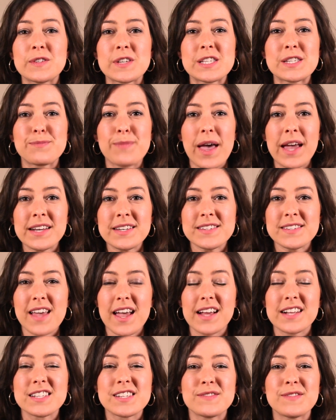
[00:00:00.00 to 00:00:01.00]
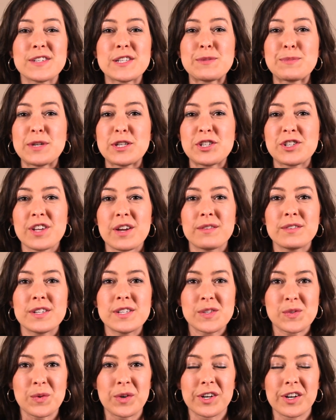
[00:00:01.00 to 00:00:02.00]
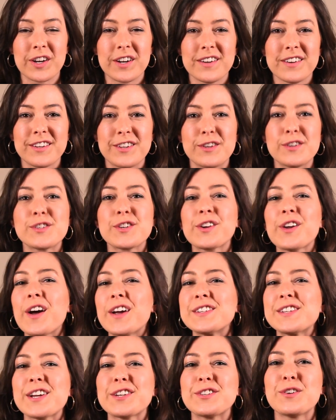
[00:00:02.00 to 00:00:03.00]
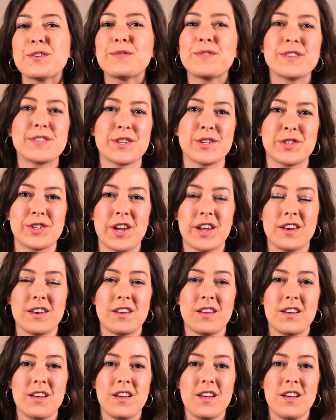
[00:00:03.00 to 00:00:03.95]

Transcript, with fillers: suspect signs of a speech sound disorder, you should contact your physician.